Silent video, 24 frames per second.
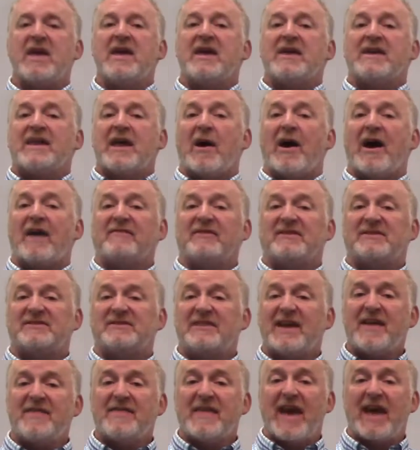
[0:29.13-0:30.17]
Now, having
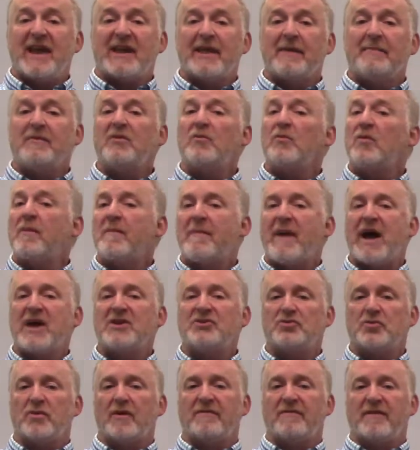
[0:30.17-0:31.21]
said that, let me
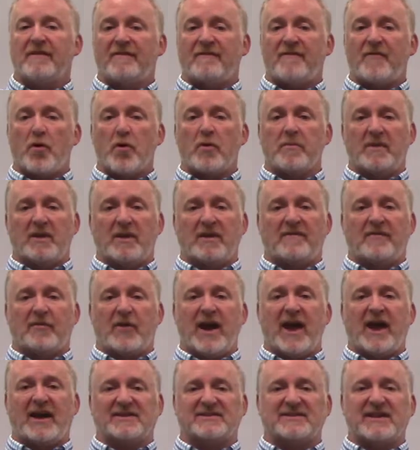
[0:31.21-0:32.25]
remind you of the formula
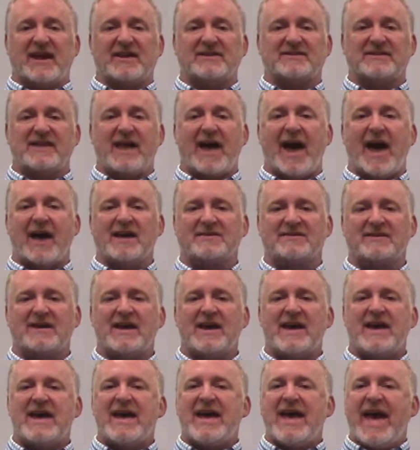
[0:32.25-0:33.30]
for excise tax.
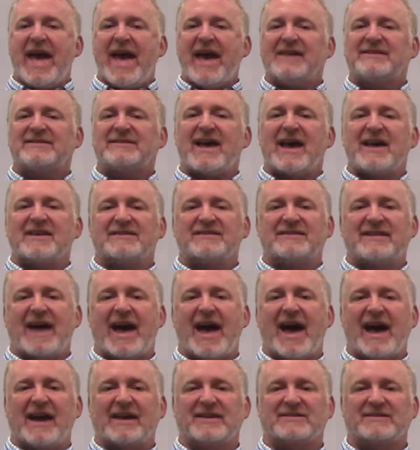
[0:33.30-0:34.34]
Excise
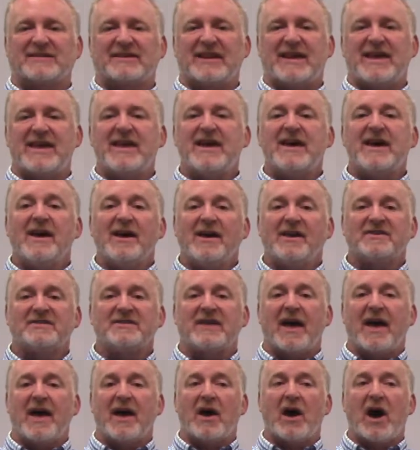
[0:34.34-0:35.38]
tax is
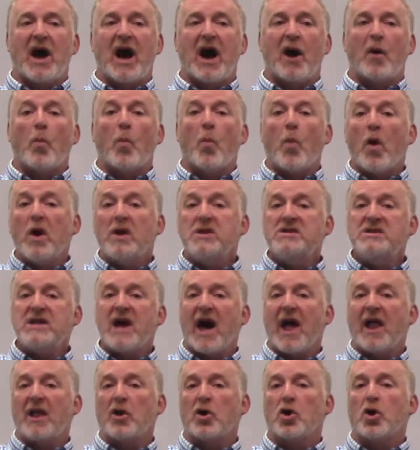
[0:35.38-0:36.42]
uh,
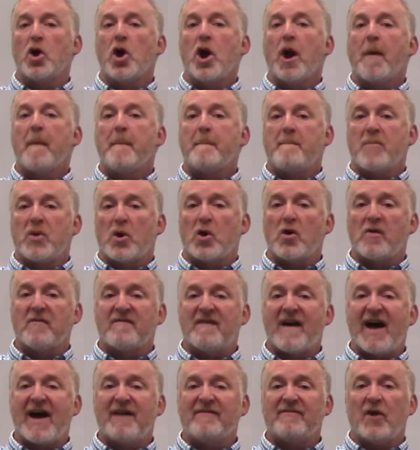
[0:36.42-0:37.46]
$1 per
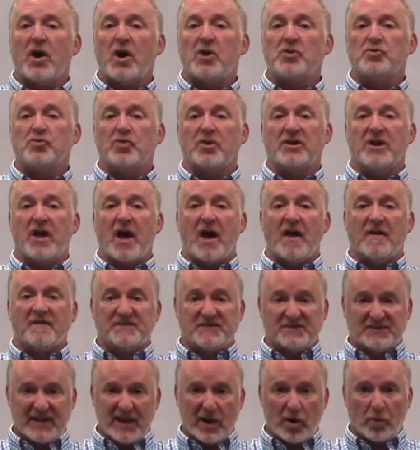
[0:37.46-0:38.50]
500 of
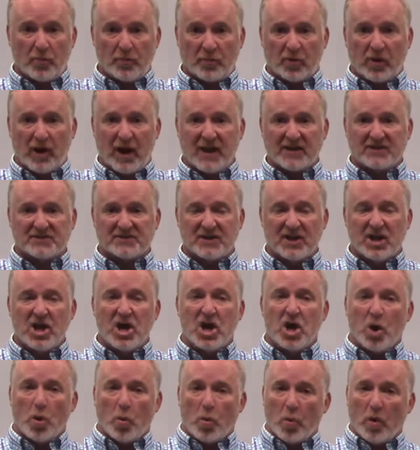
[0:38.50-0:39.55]
sale price.
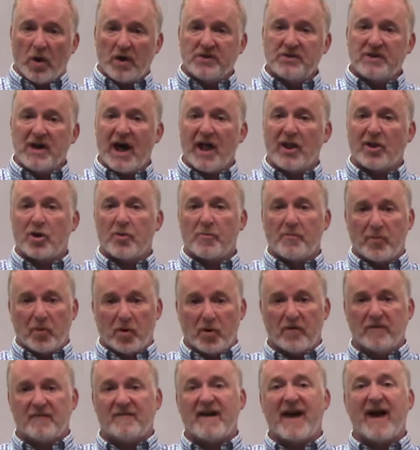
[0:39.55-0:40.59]
$1
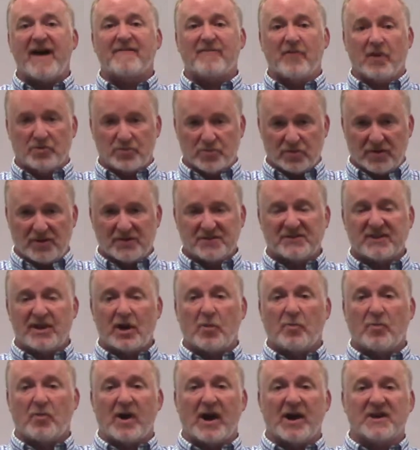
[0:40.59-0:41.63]
per 500 of
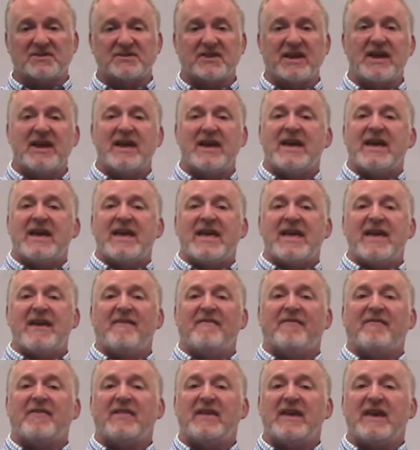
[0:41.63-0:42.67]
sale price.
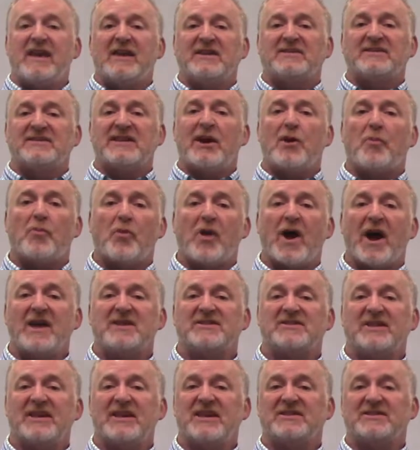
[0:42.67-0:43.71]
If the sale
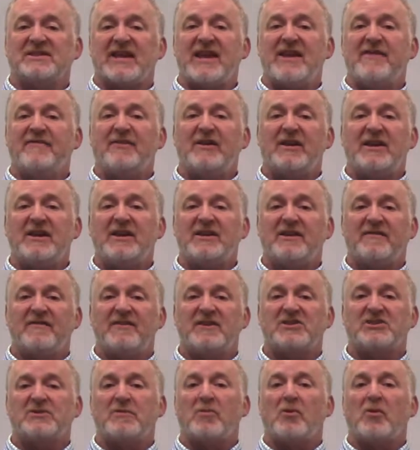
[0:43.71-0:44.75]
price is evenly
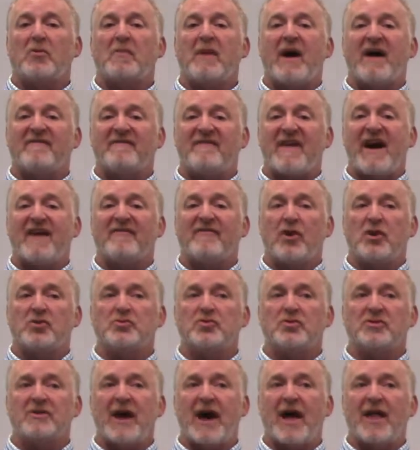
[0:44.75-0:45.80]
divisible by
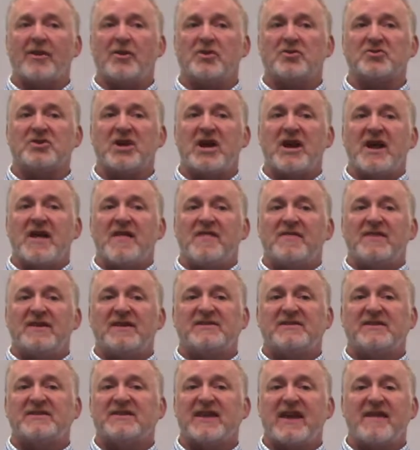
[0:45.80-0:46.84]
$500,
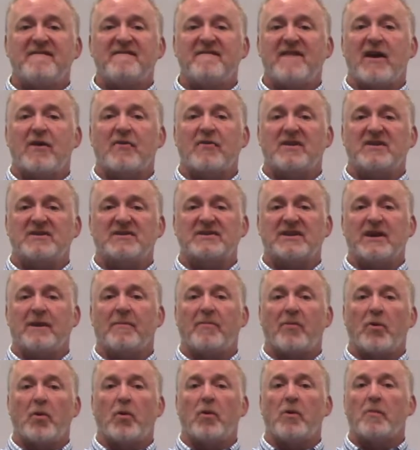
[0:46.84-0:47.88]
this is a very
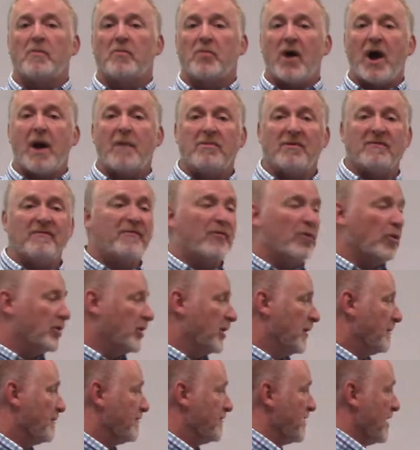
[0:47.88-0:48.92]
simple problem for
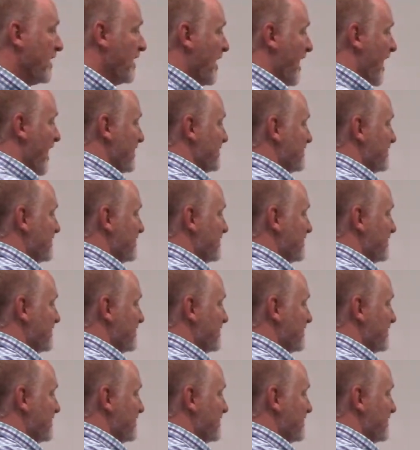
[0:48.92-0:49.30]
you. A